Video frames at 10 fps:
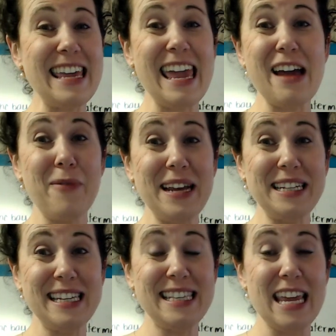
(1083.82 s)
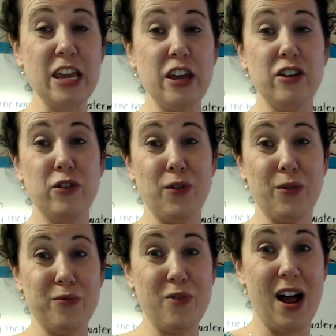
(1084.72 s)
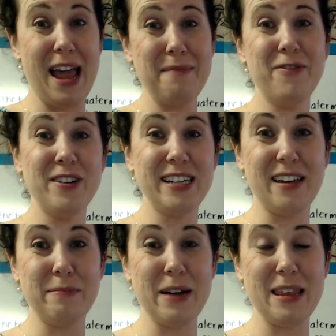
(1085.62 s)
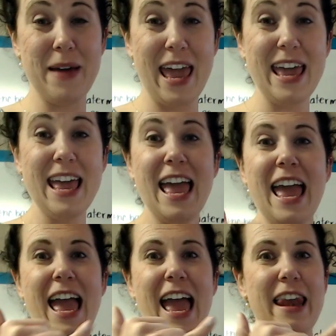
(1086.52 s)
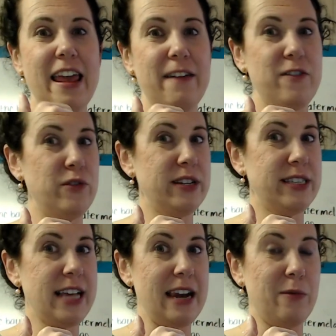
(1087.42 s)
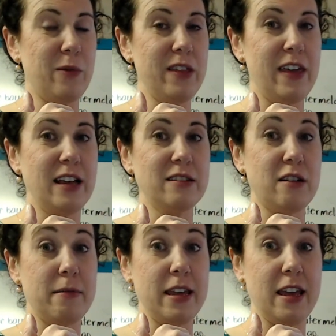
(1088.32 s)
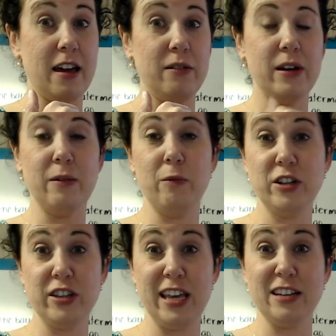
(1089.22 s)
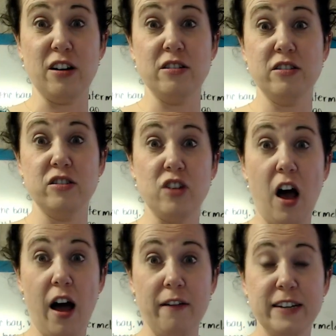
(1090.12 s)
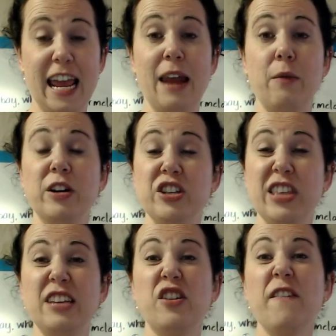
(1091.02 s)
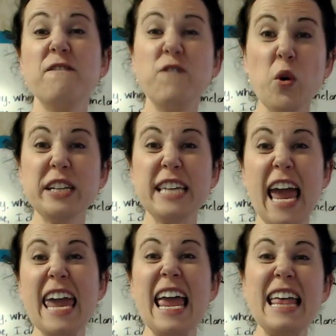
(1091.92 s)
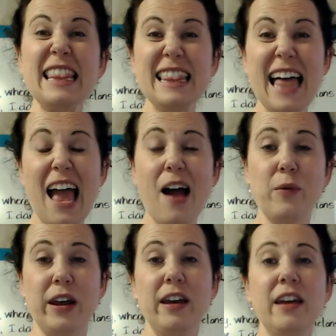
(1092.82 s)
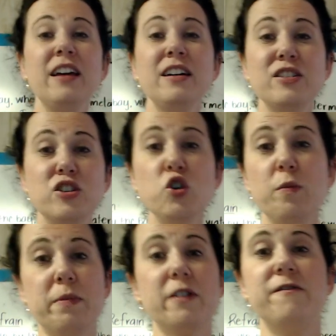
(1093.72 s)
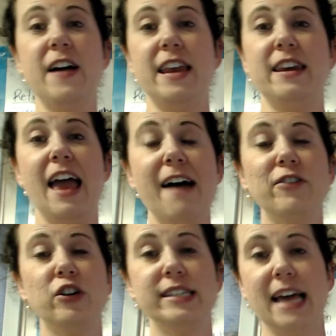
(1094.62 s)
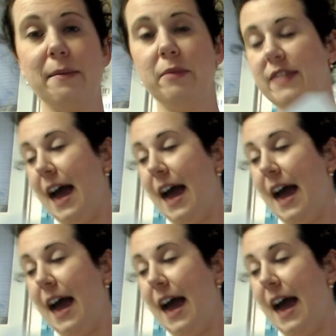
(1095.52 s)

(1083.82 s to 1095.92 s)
wait to see your rhyme for Down by the Bay. And if you decided what things are piano and which things are soft and which things are forte and loud. Super fun. Have a good time with that.